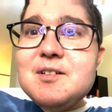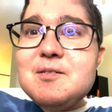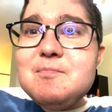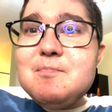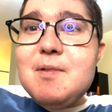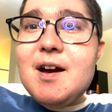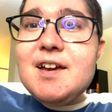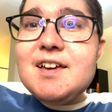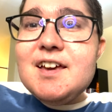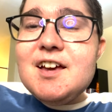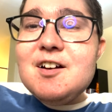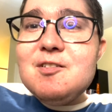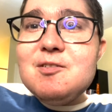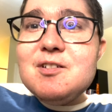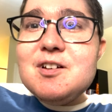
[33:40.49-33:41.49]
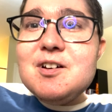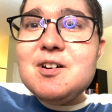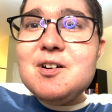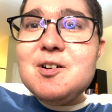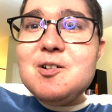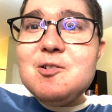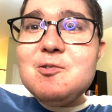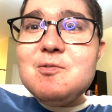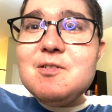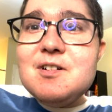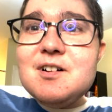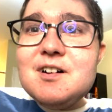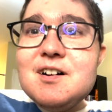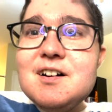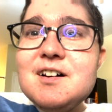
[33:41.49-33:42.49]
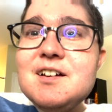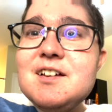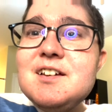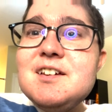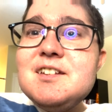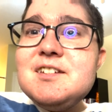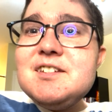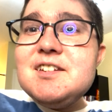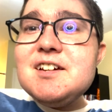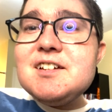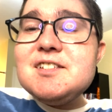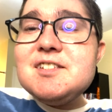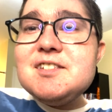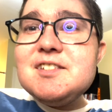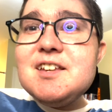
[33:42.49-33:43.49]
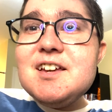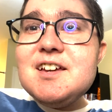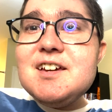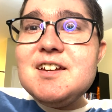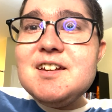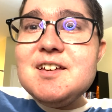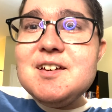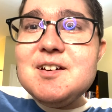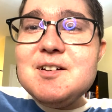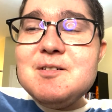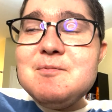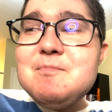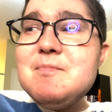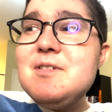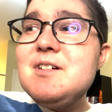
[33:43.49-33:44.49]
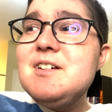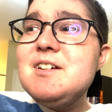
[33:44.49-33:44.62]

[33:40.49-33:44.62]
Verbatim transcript: Mike Elko, uh, Texas A&M